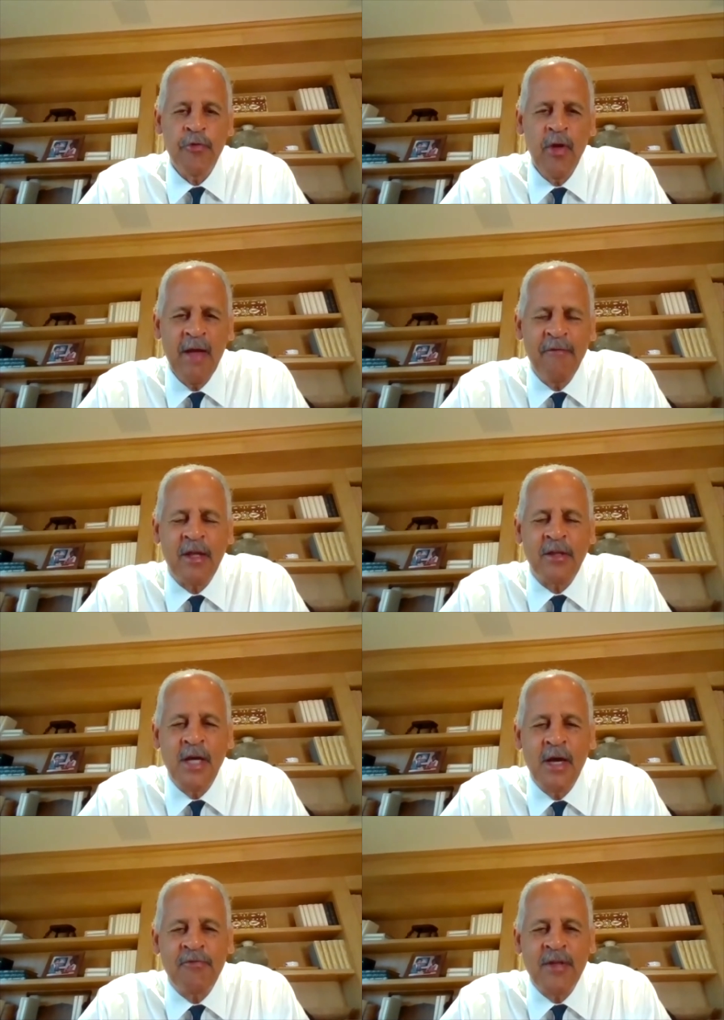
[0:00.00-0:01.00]
So if you're having
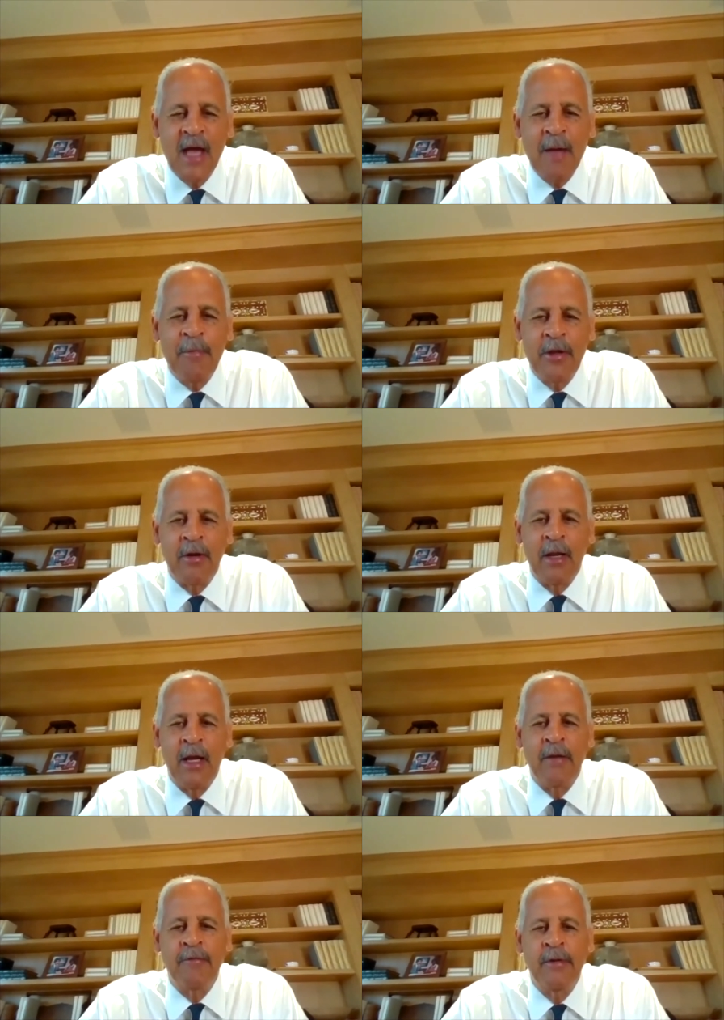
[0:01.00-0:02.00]
a tough time in your
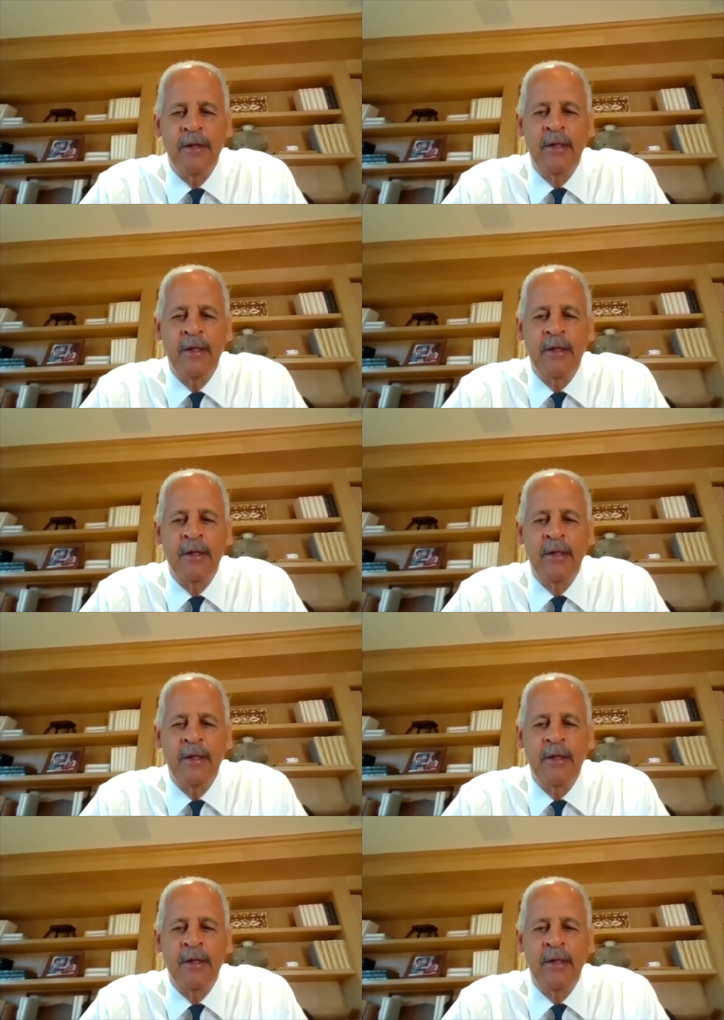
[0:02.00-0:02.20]
life,